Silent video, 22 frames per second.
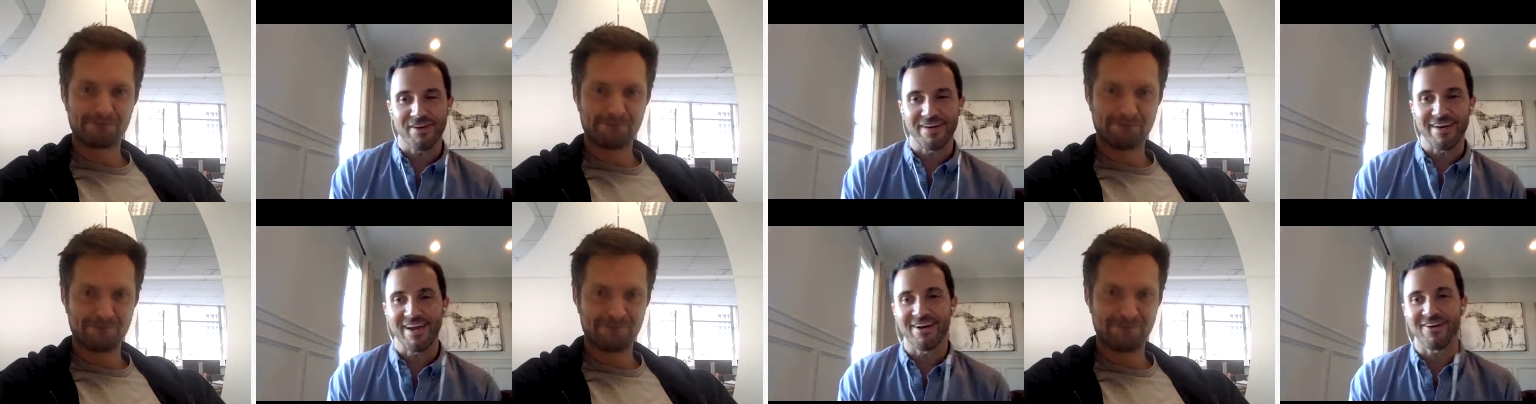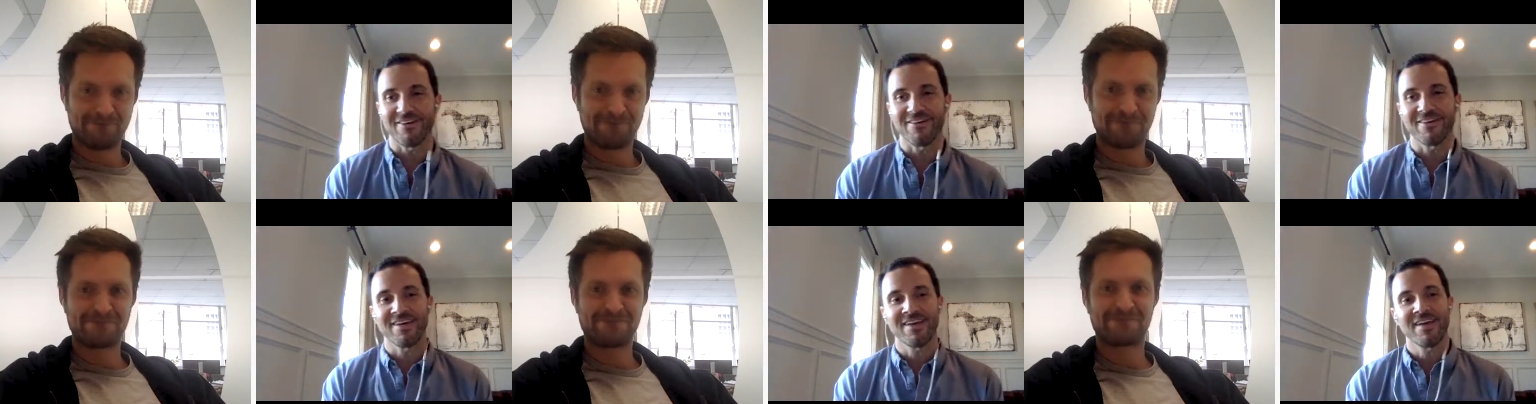Speaker 1: hearing
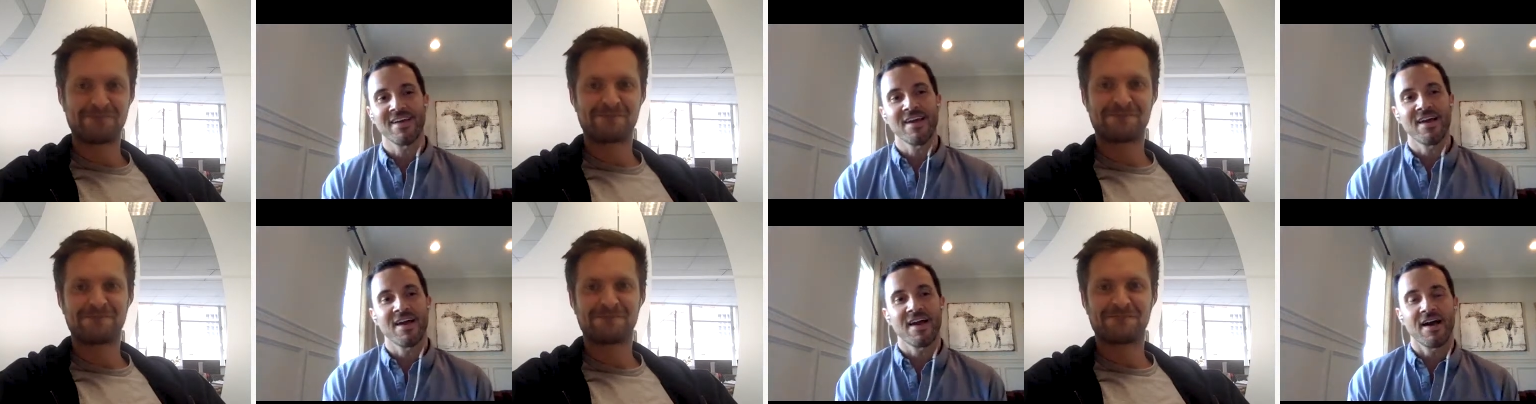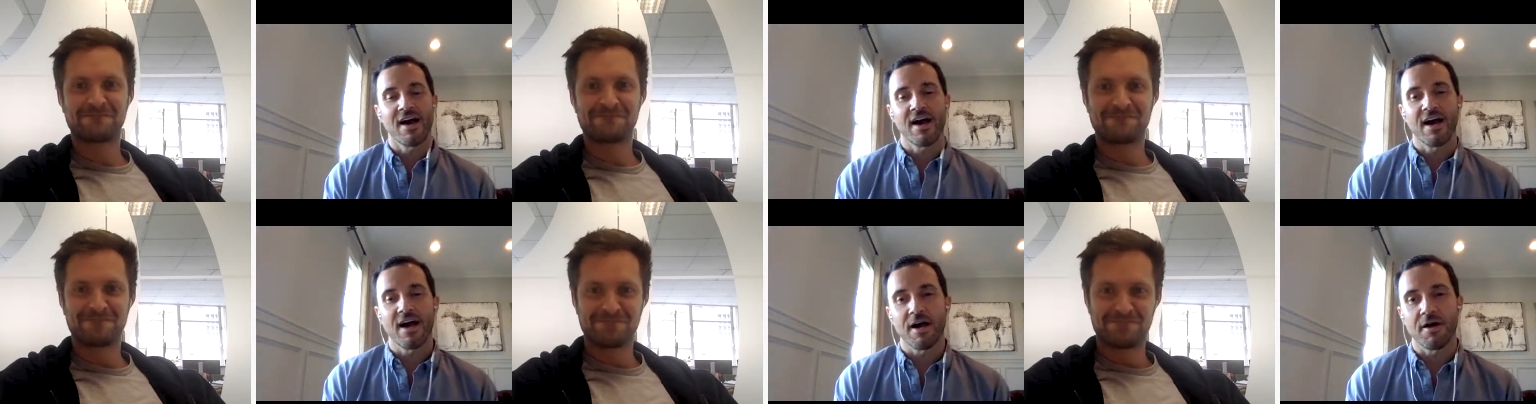now.
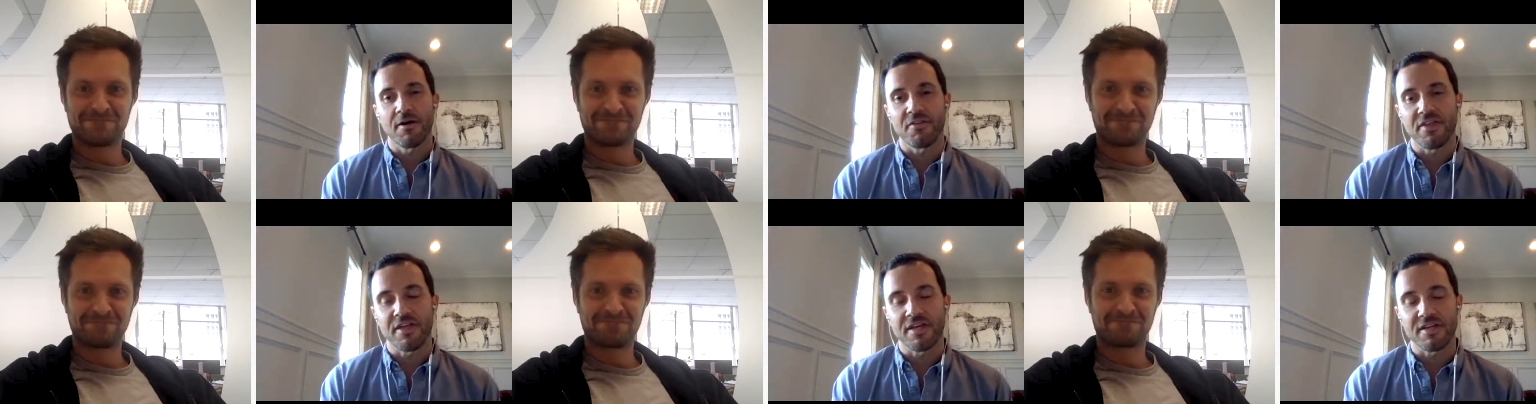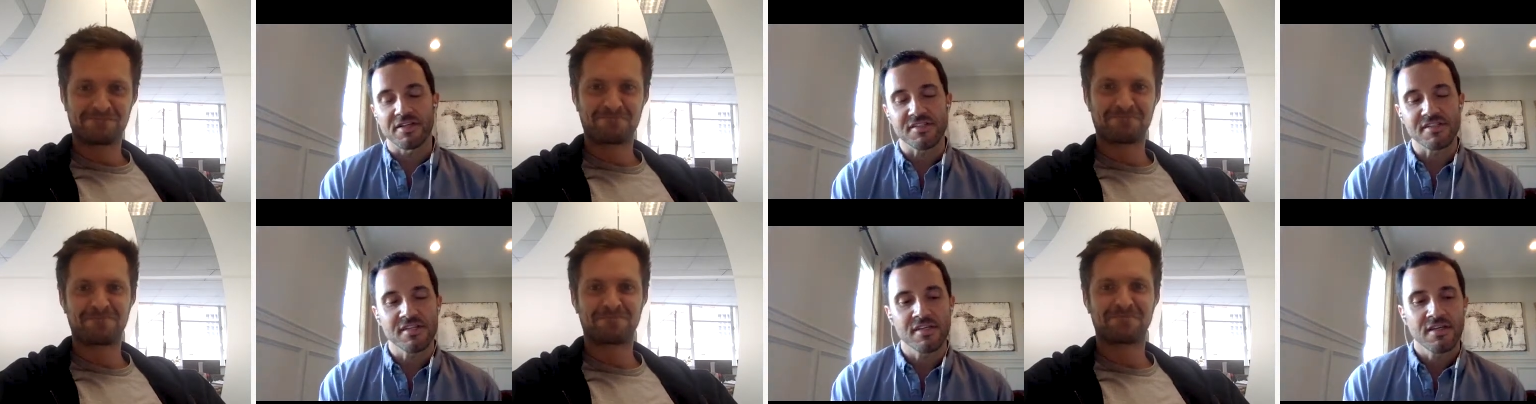Uh,
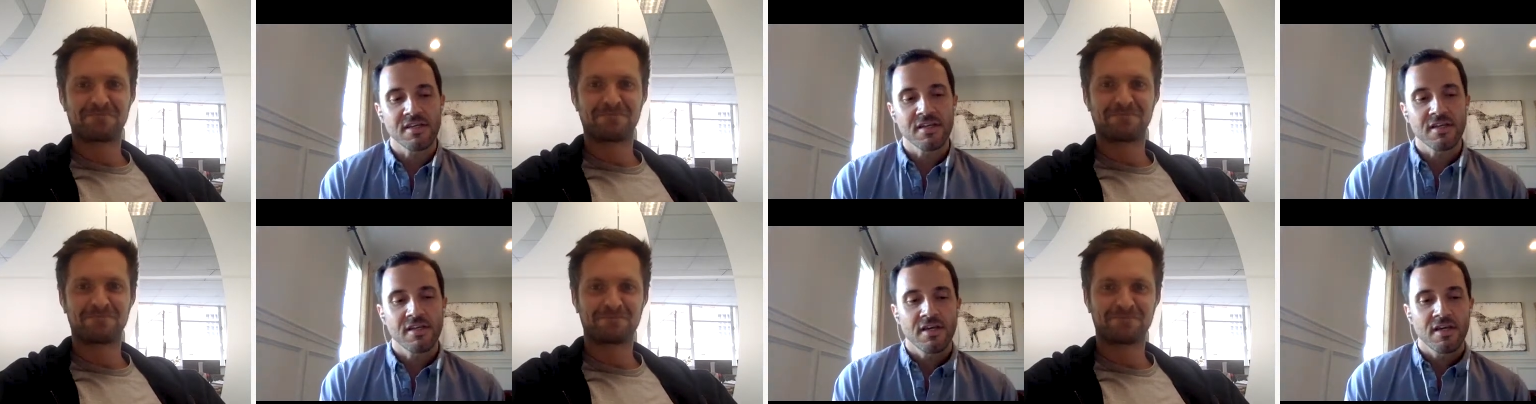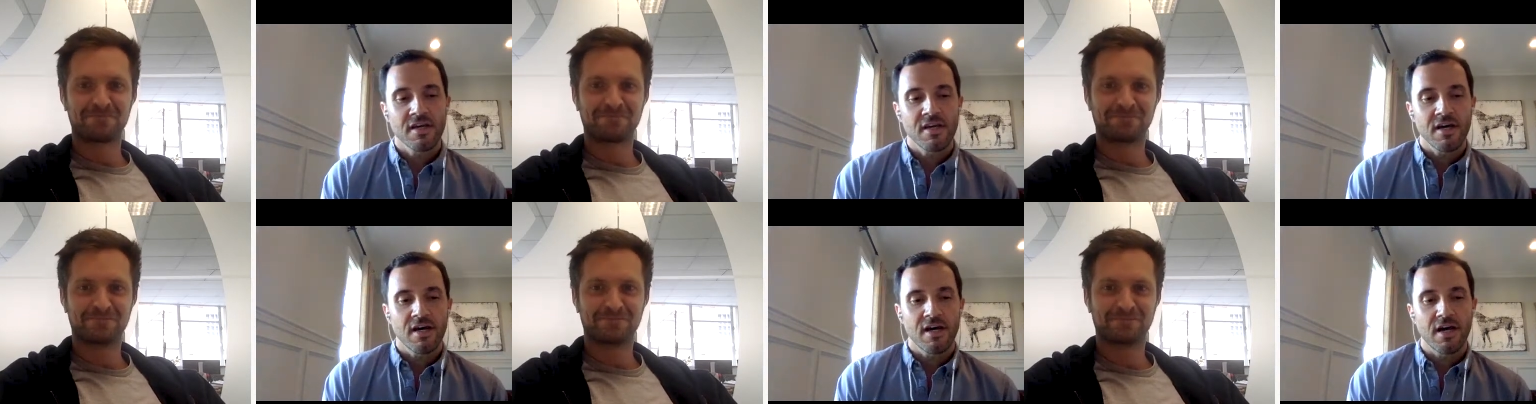that
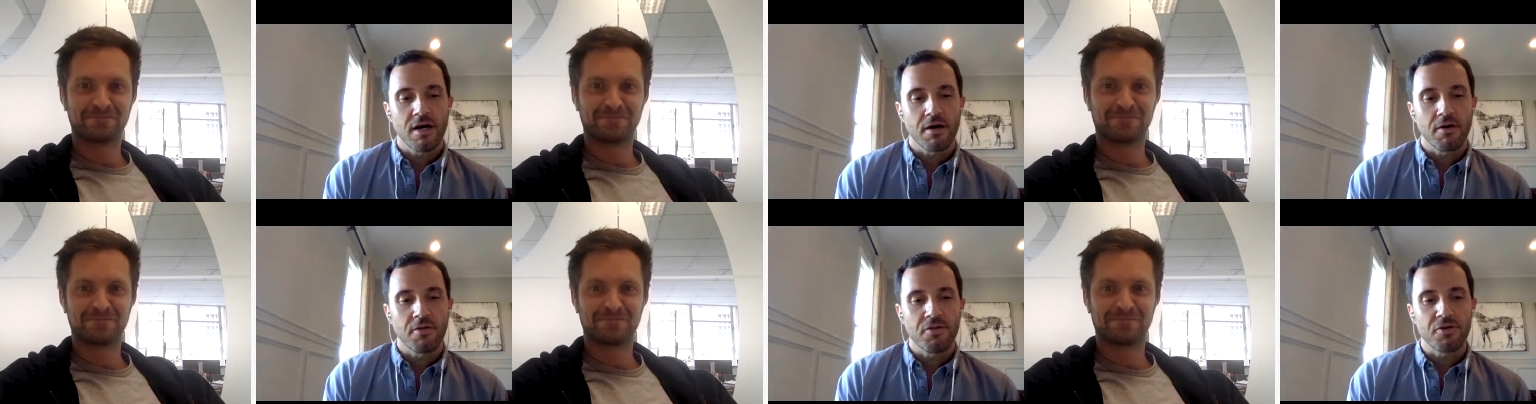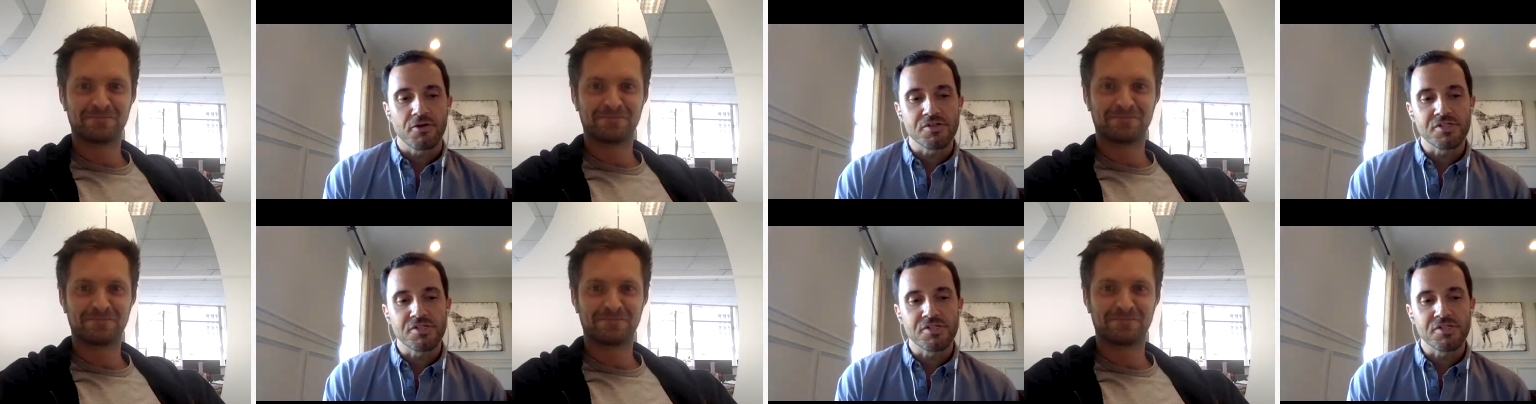uh,